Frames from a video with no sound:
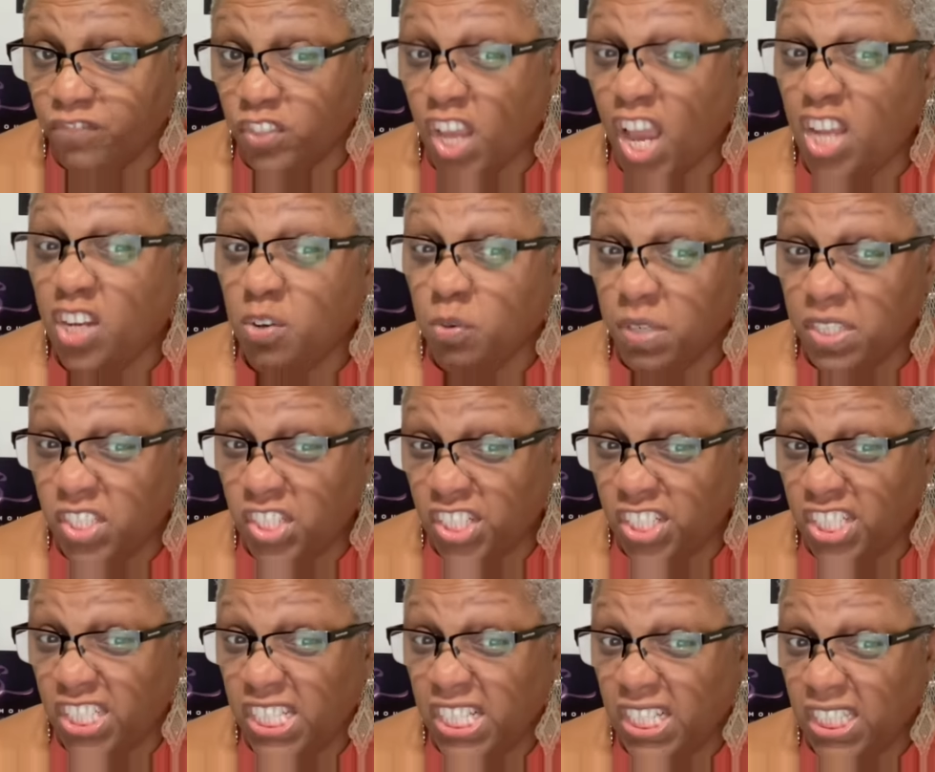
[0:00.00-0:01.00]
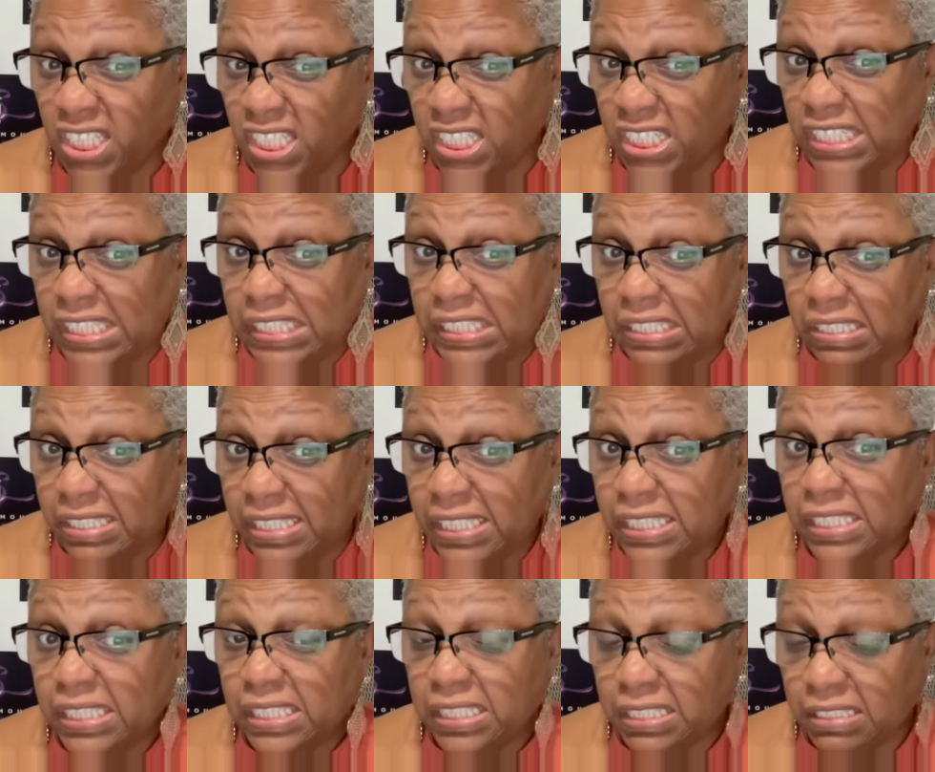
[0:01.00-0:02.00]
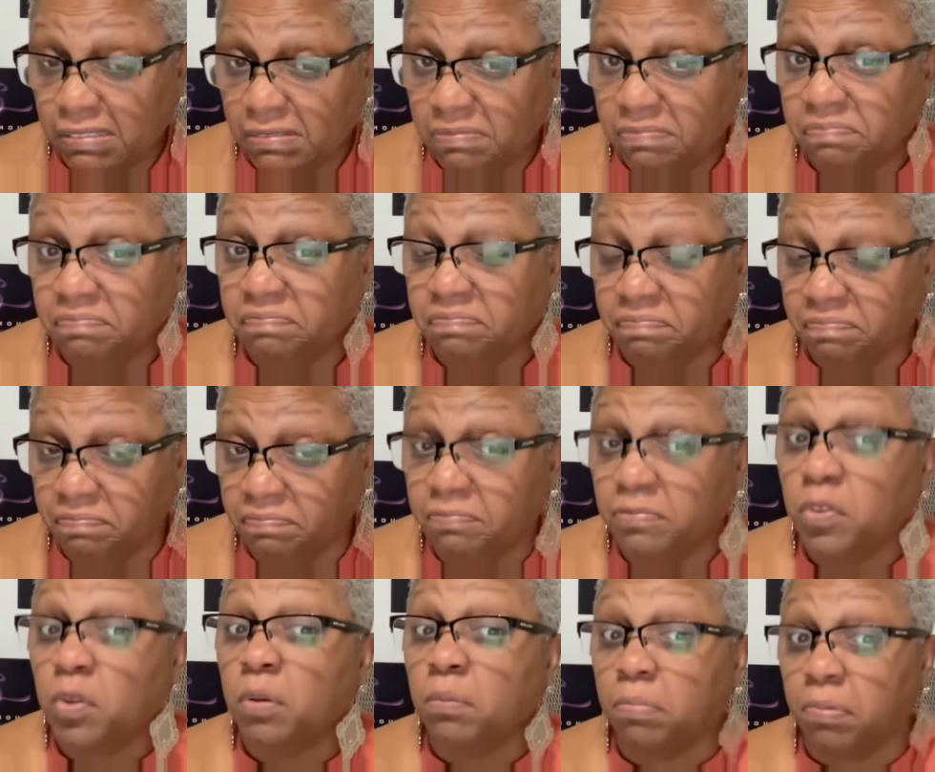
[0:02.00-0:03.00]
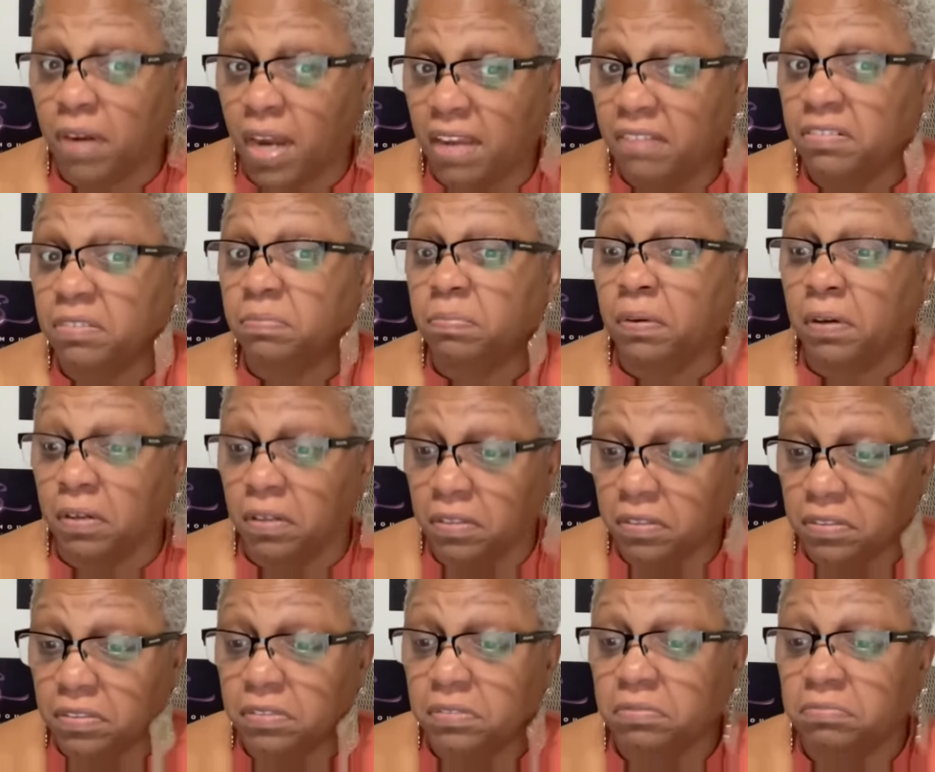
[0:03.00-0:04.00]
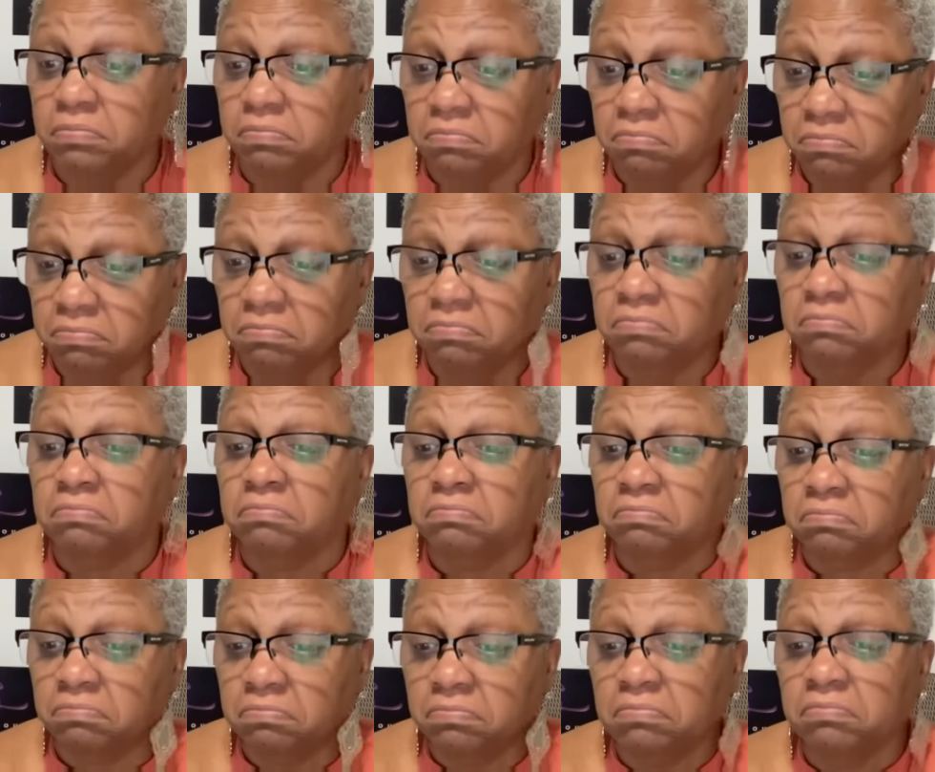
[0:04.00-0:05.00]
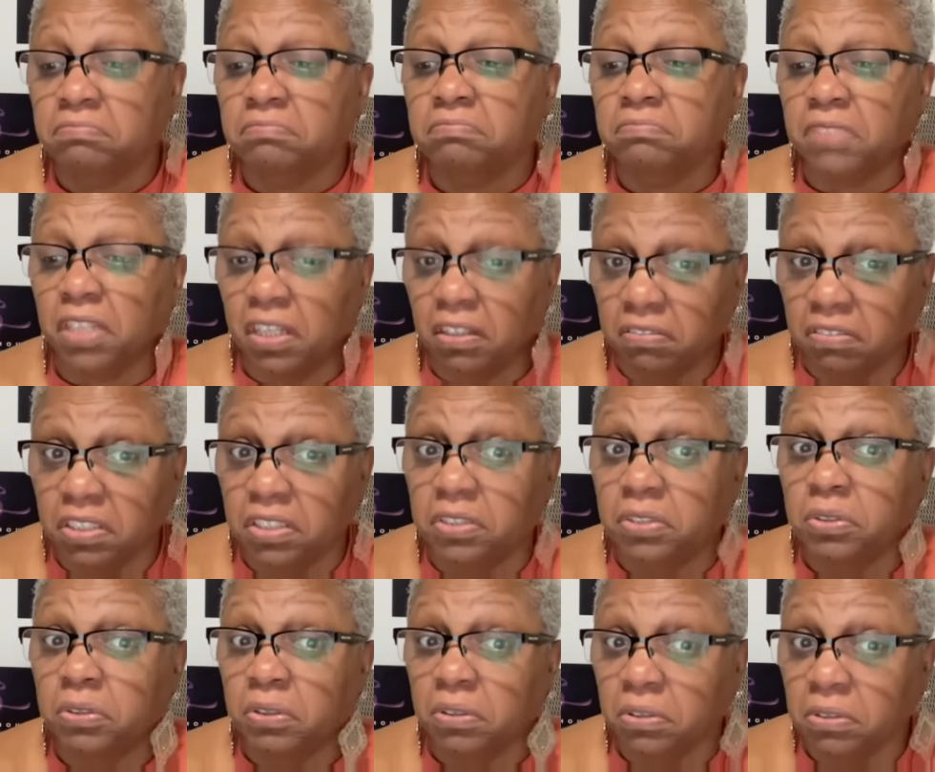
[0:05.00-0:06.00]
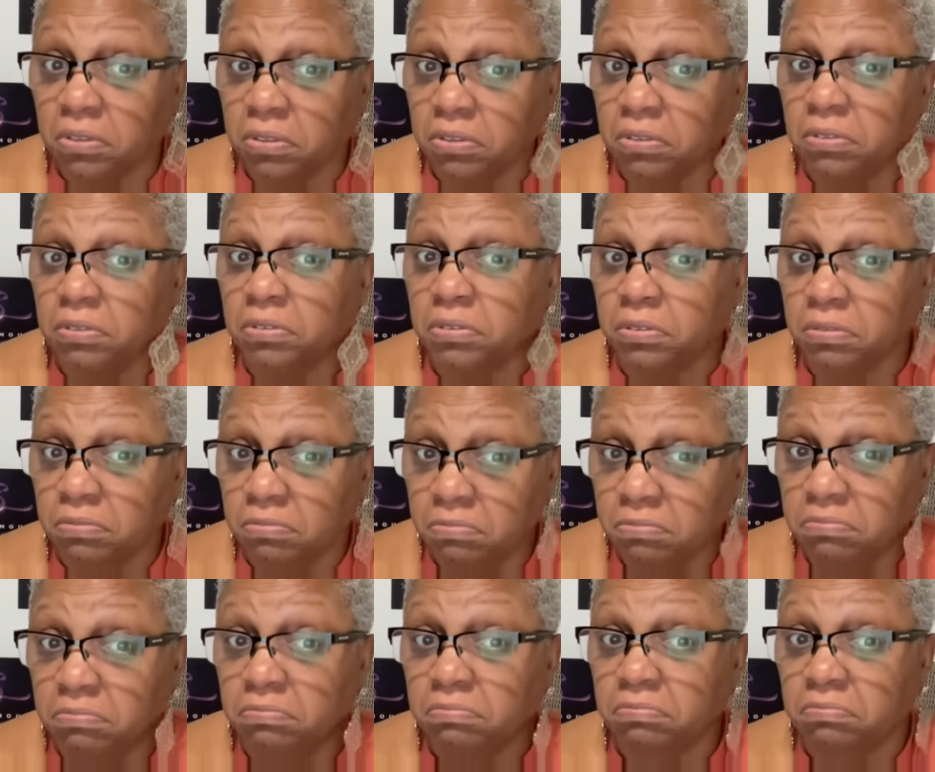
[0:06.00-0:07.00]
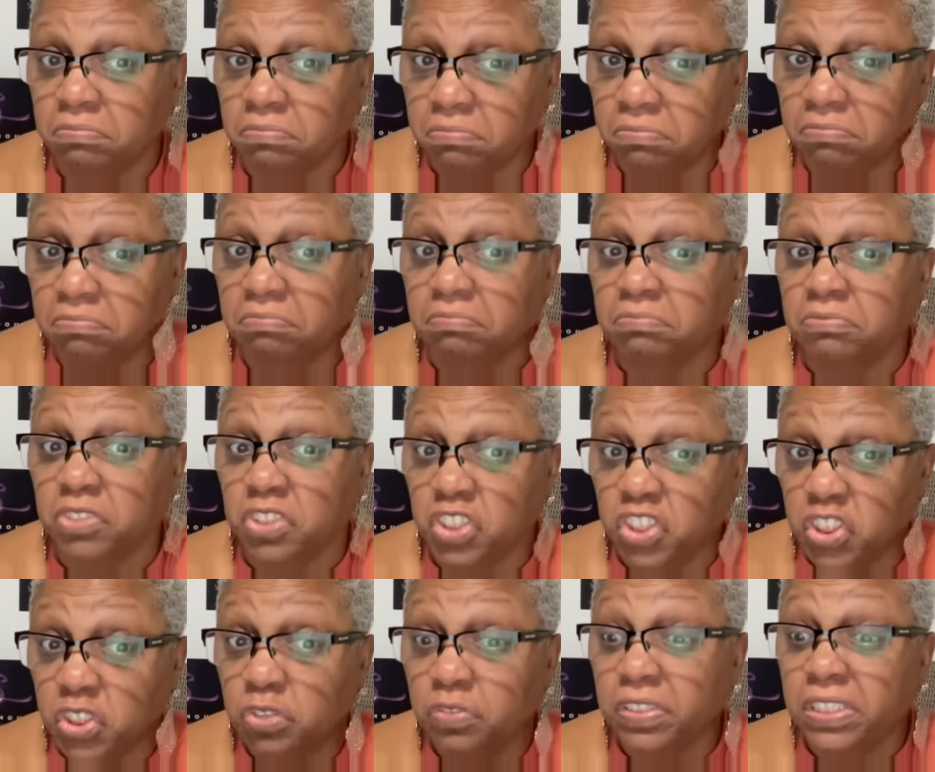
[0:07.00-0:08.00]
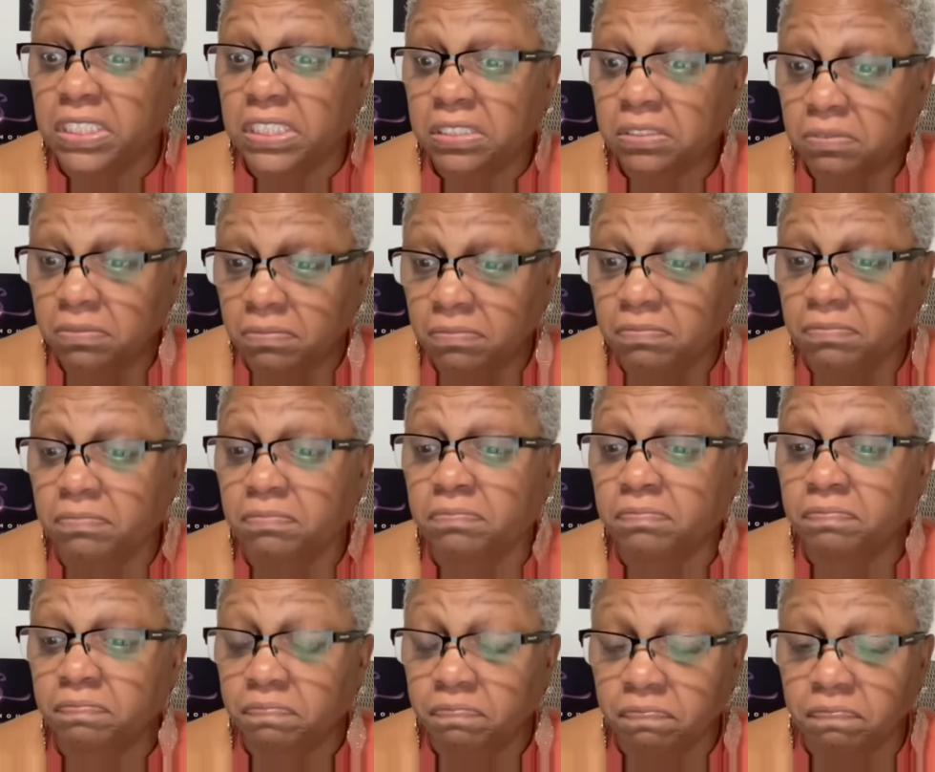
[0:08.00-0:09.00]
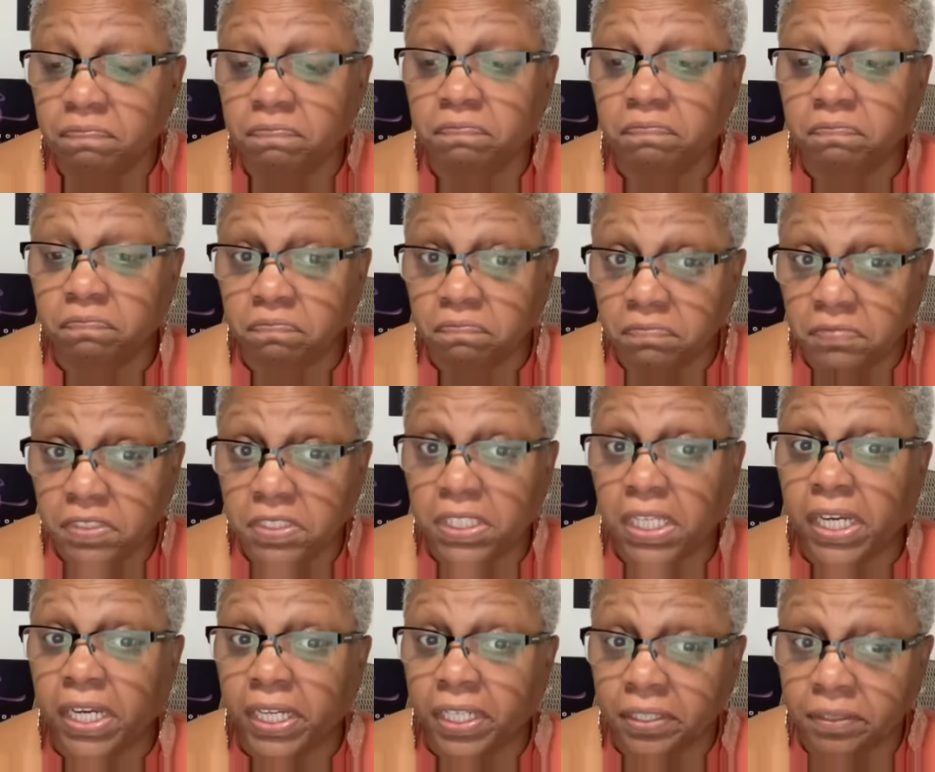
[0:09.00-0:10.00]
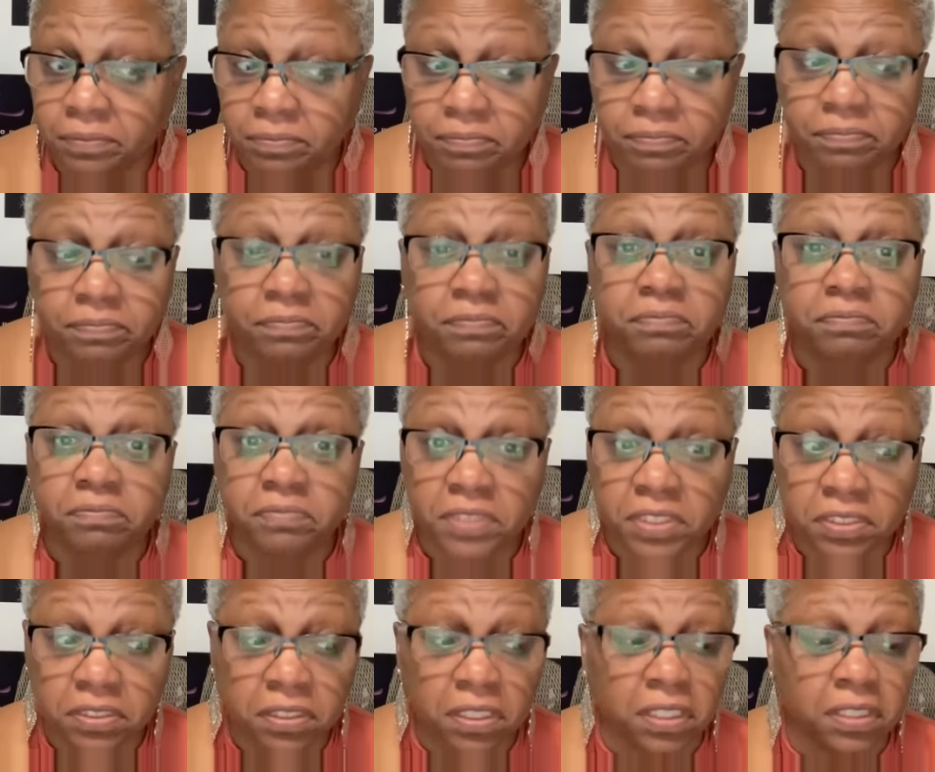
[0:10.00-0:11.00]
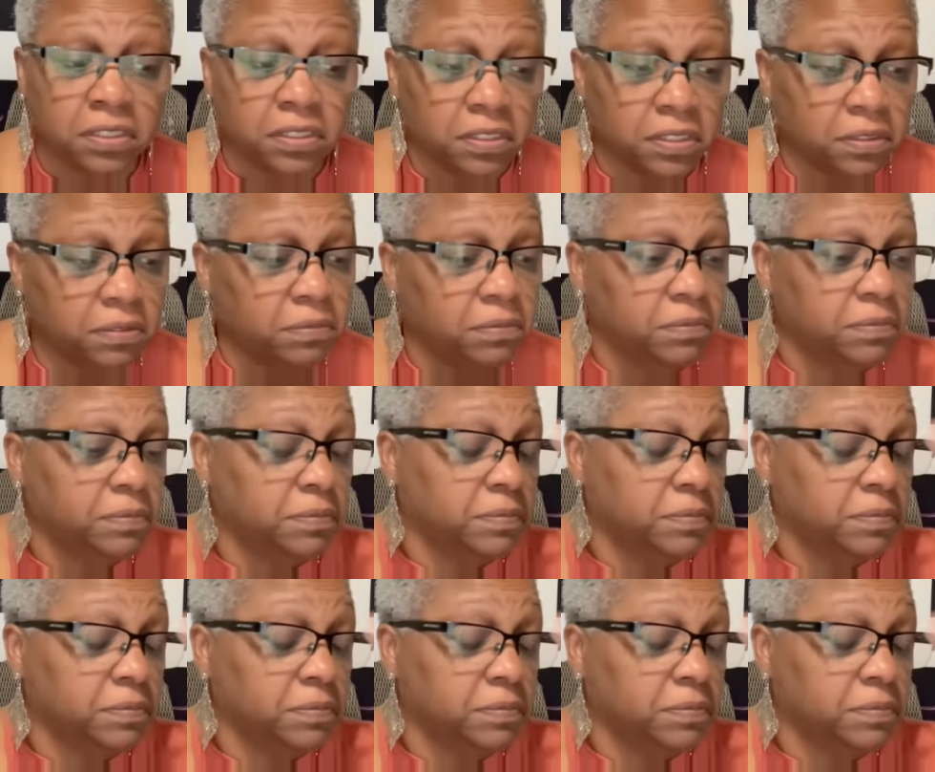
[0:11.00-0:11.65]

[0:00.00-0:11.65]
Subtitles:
Yeah, I know what genitalia is, right? Private parts of little girls. Juvenile. Sad. Disgusting.